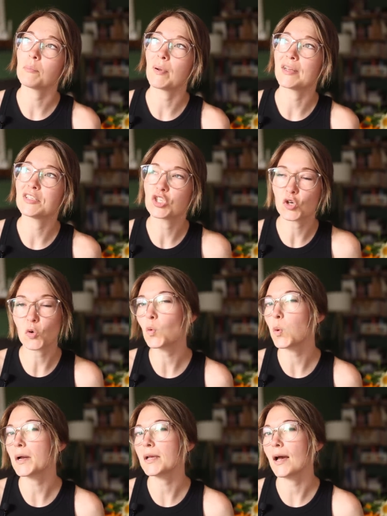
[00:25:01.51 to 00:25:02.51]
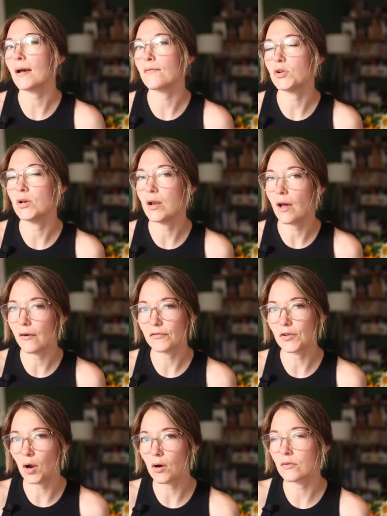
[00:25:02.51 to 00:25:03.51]
but I don't quite have enough
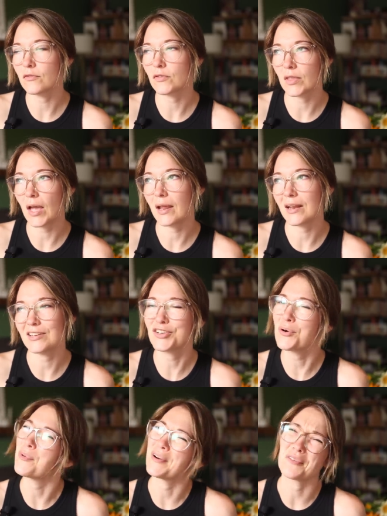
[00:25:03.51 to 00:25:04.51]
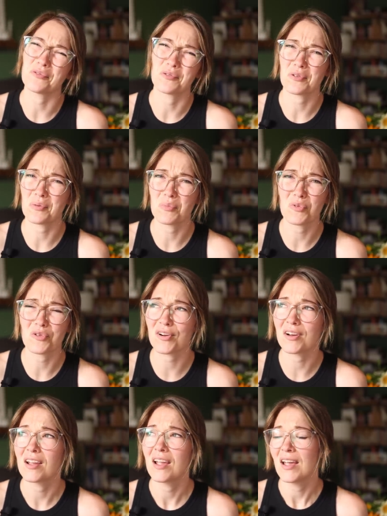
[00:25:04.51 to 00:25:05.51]
yarn for that. And I don't want to order
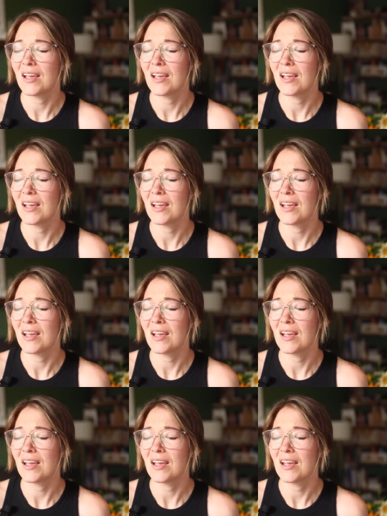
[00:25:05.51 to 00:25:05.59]
more.